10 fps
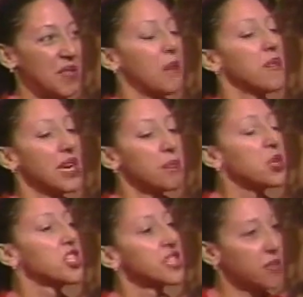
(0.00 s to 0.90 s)
that may
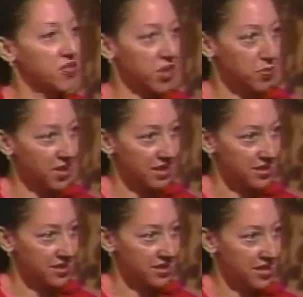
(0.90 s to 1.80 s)
push some of your
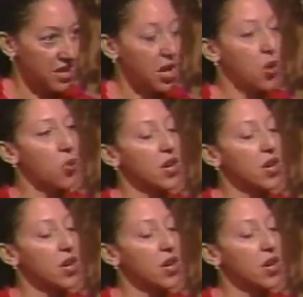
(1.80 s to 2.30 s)
buttons. Yeah.